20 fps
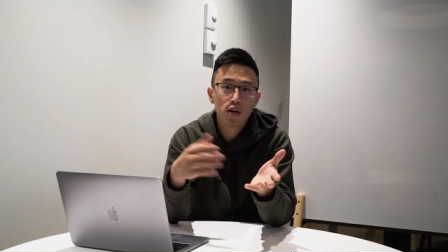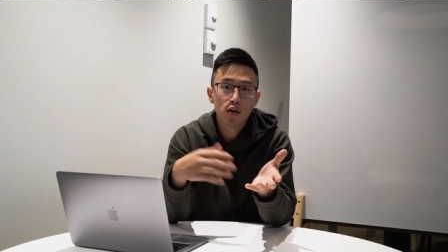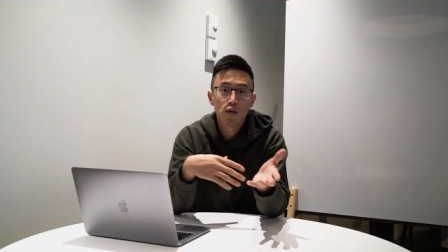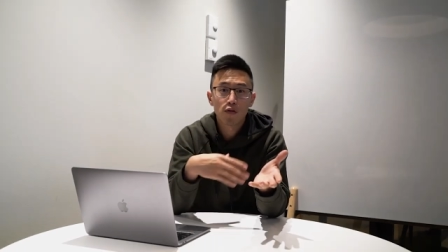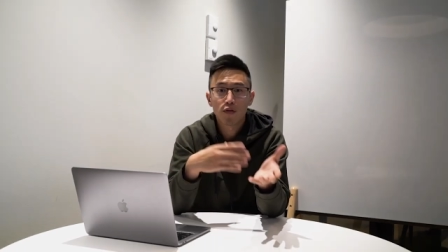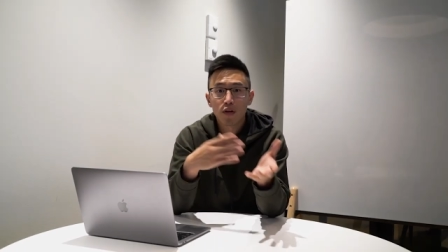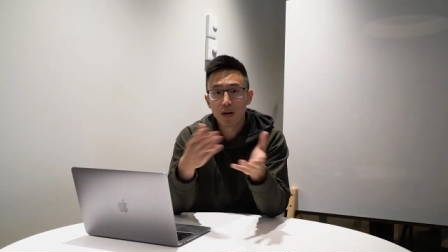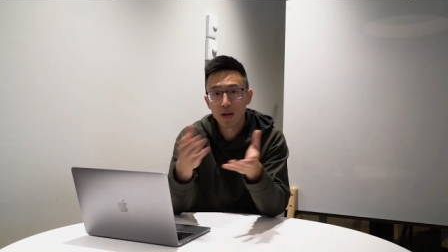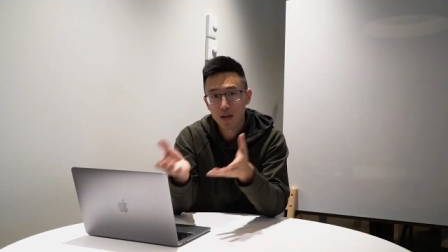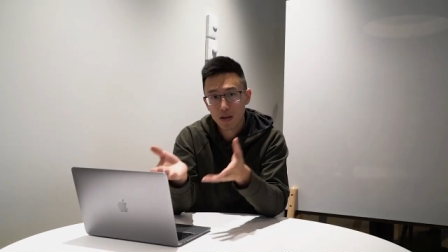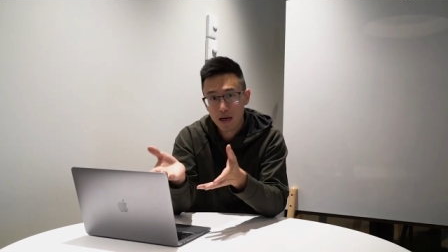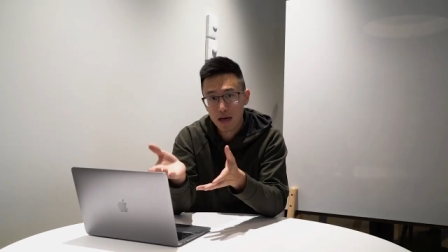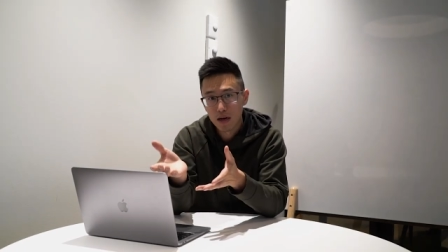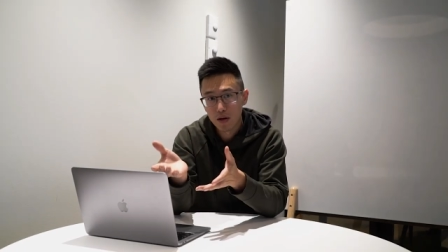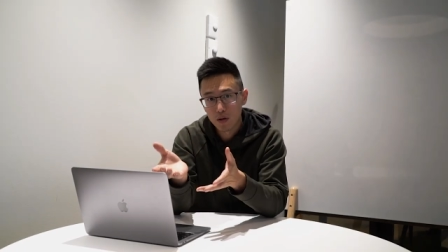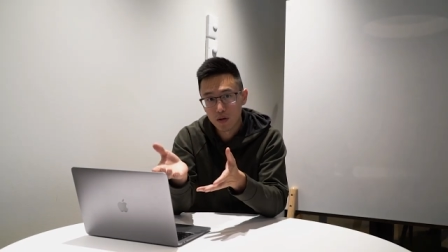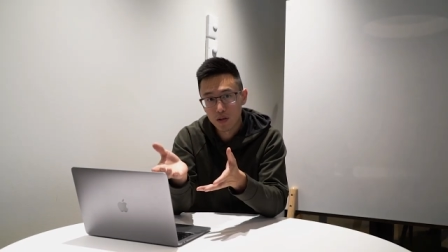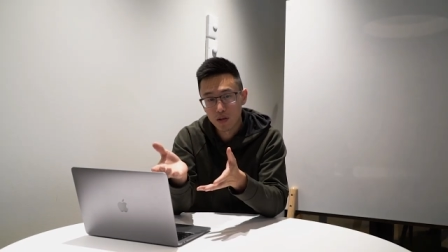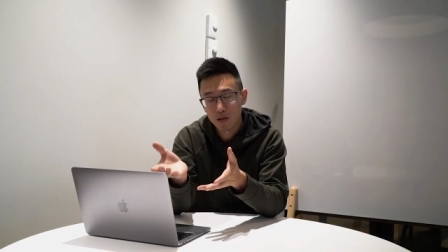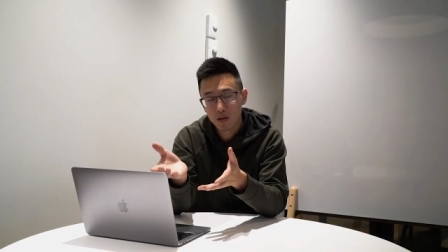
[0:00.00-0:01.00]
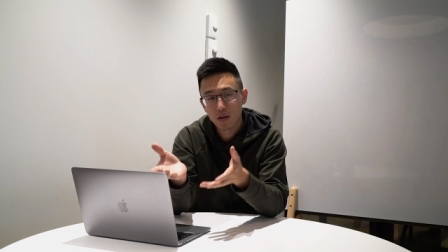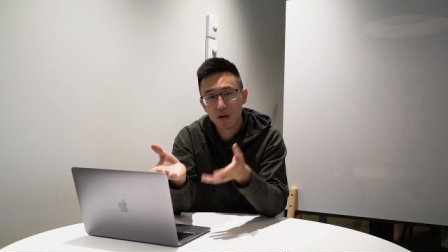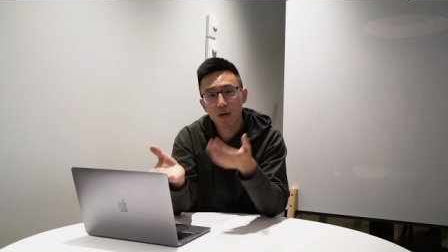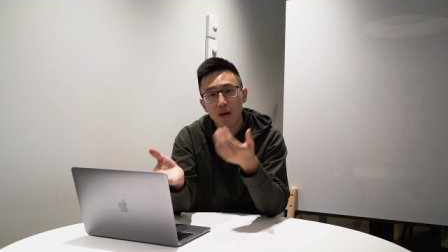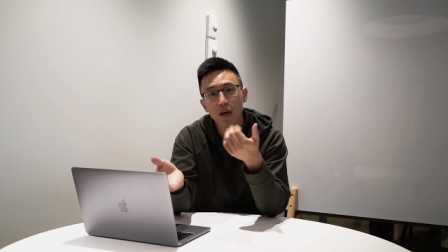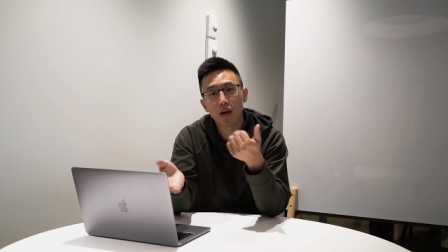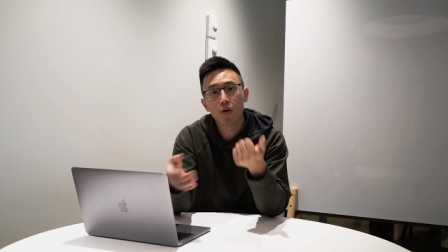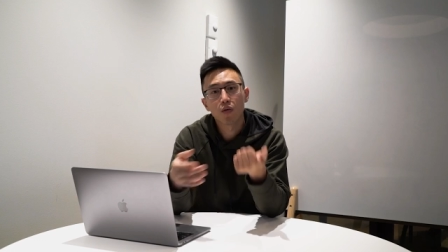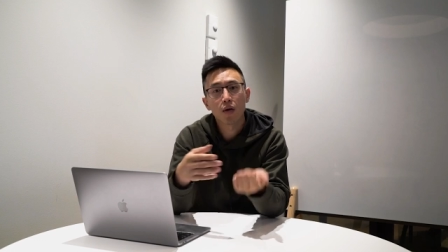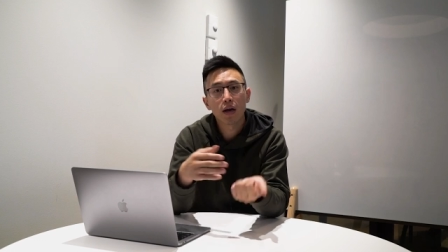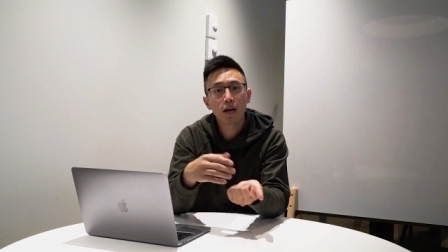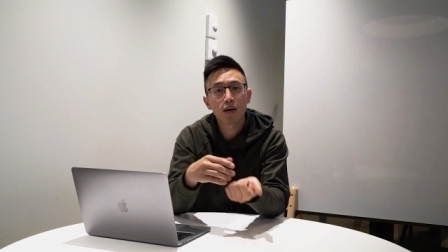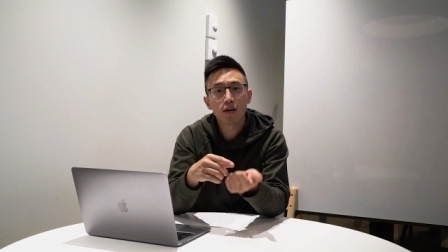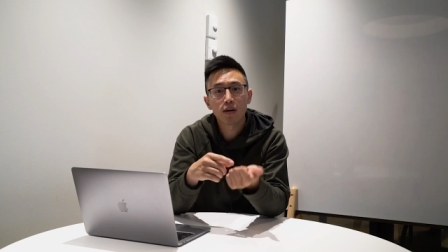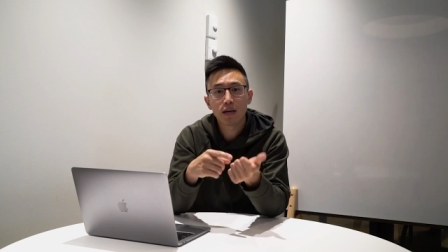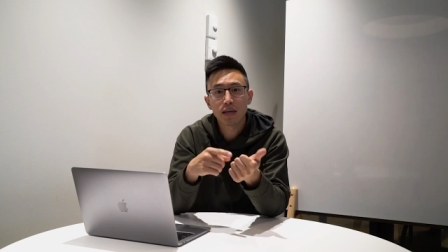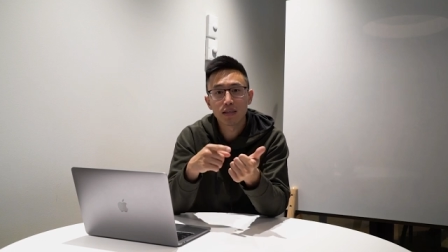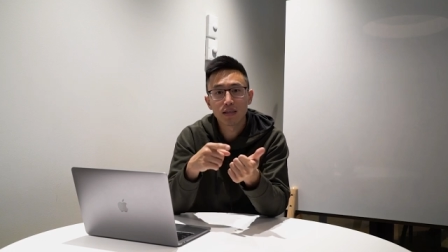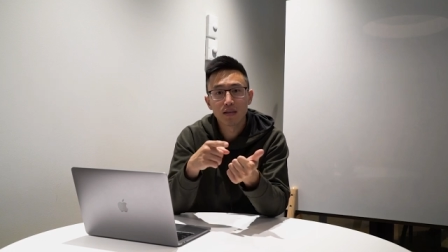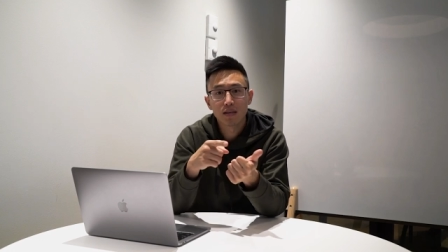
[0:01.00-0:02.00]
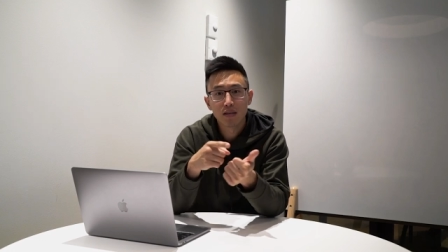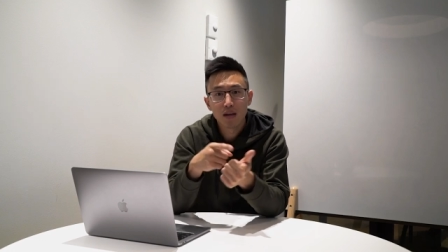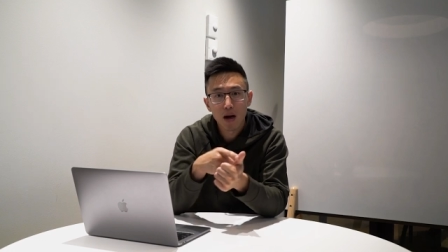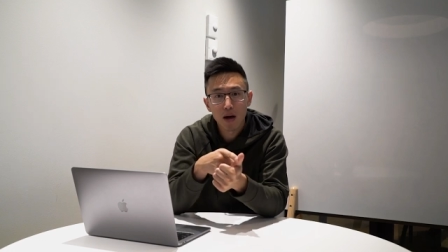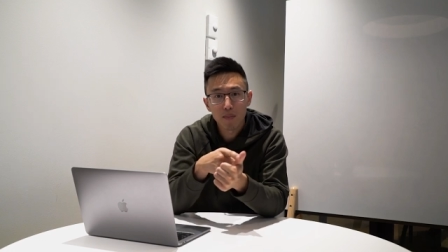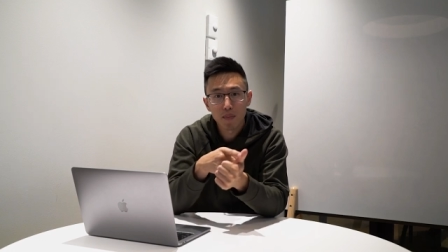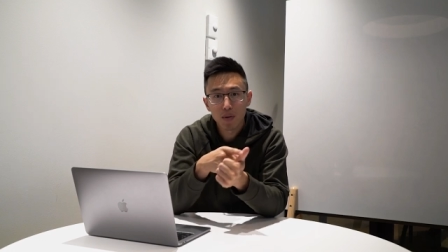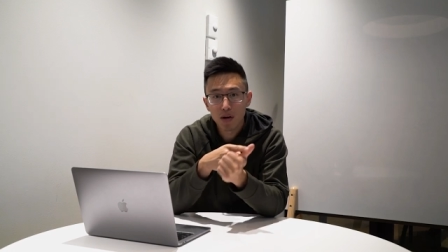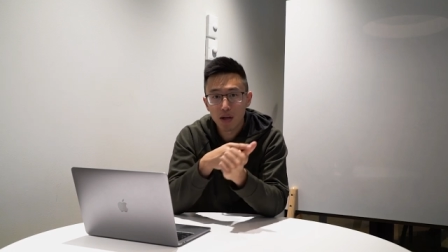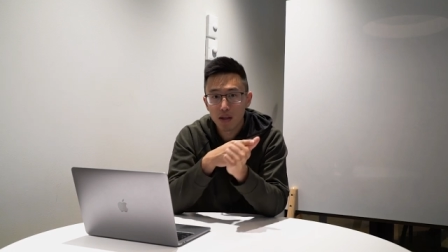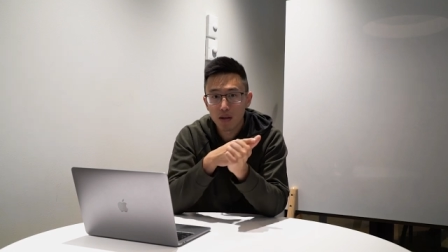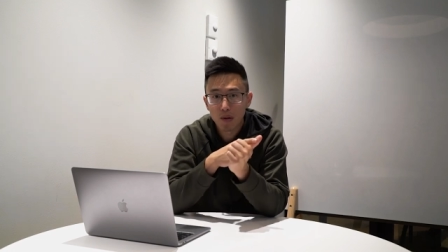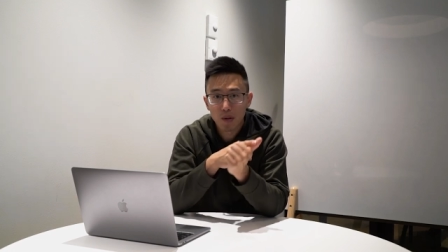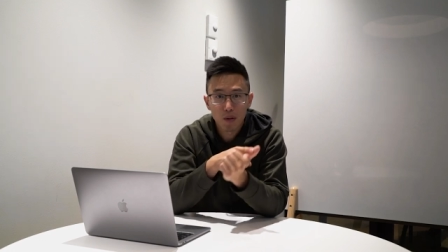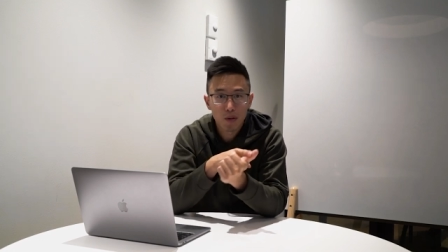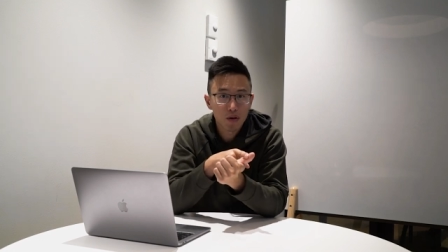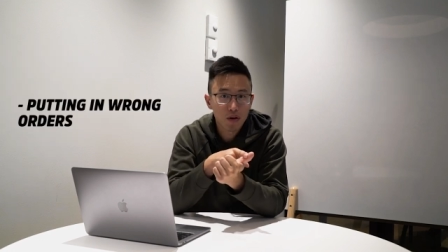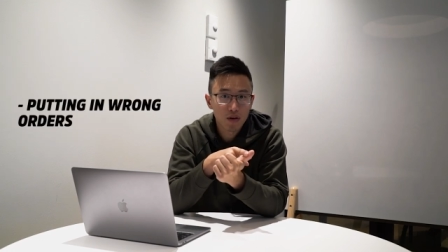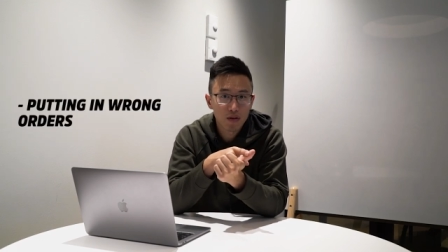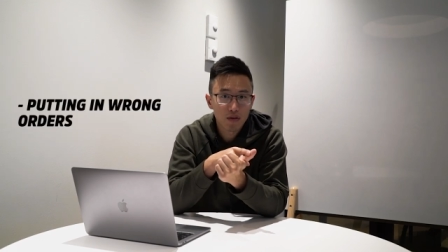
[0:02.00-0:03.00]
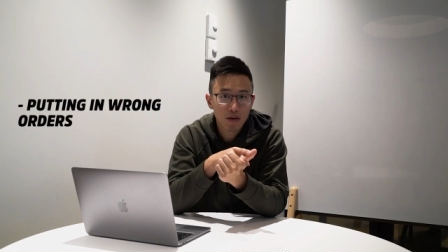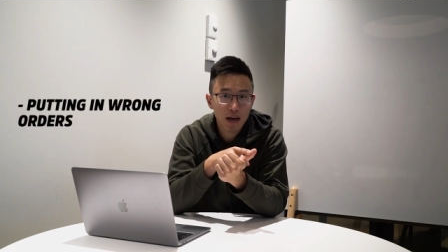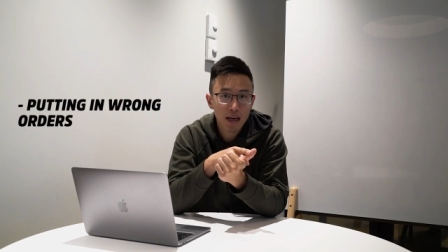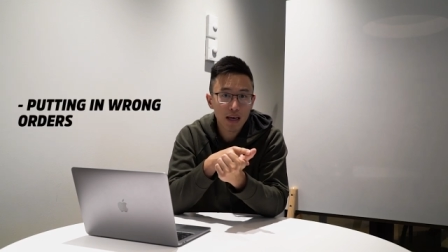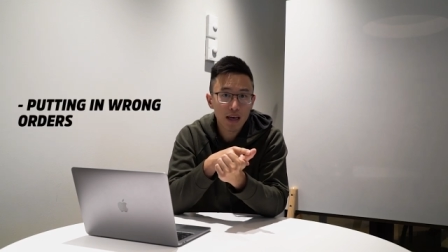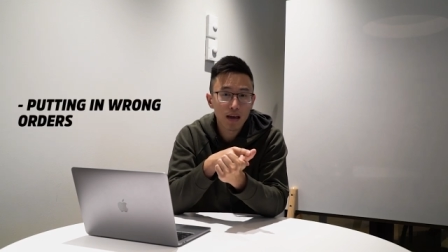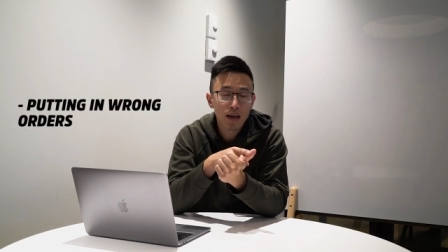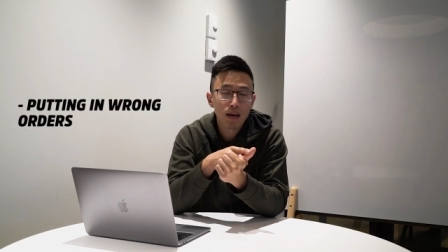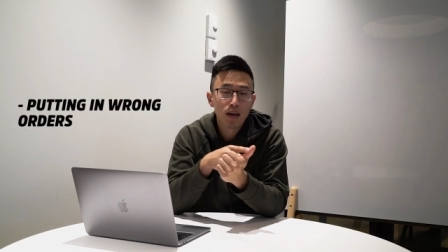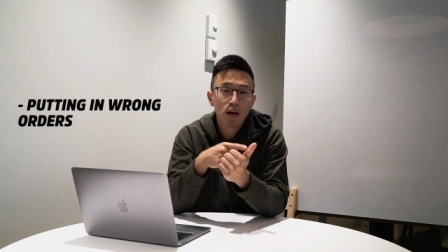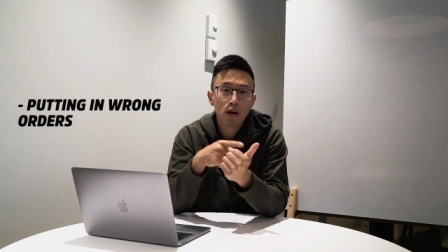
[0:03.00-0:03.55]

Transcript: your front of the house, okay, your waiter does not put in the order right